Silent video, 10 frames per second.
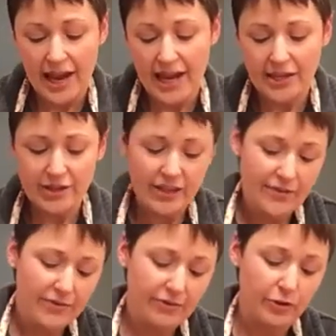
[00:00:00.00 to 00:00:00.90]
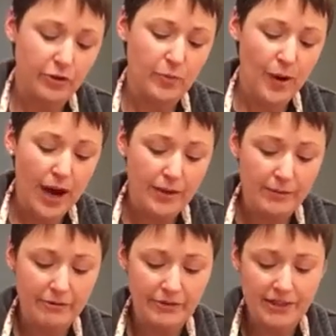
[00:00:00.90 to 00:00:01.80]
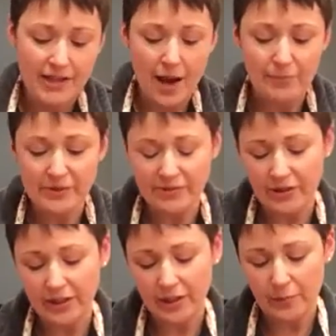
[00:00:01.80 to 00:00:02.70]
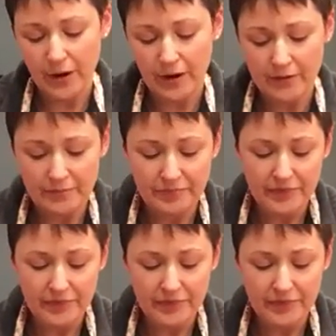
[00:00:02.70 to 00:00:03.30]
And you can even fold the bottom if the top is falling apart.